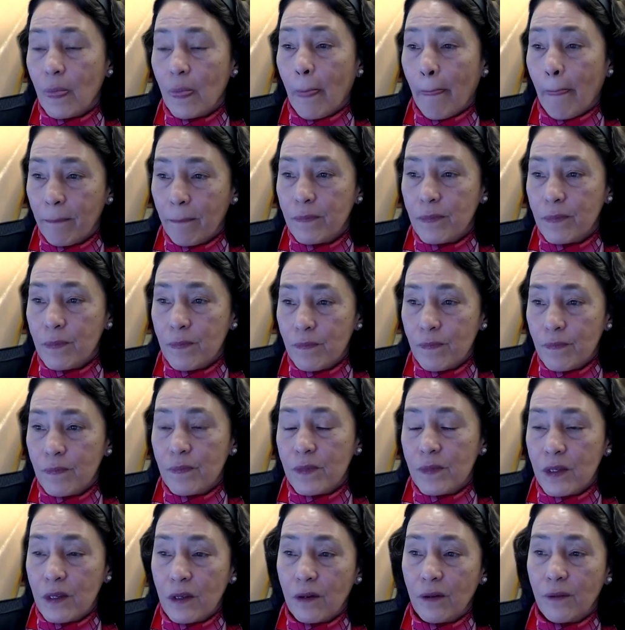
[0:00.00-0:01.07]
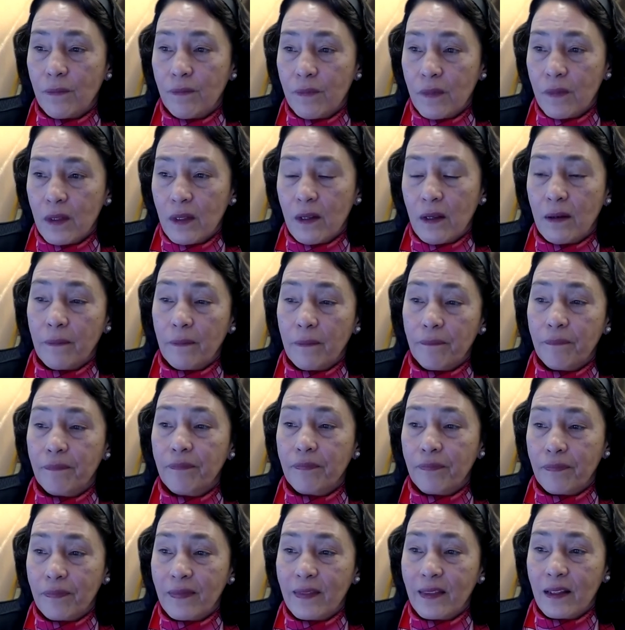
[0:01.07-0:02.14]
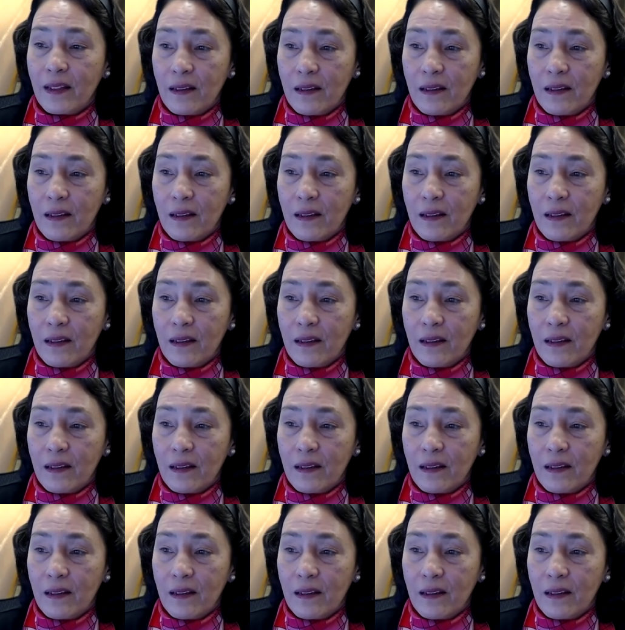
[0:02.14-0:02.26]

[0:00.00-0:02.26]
That is true. So. That is true.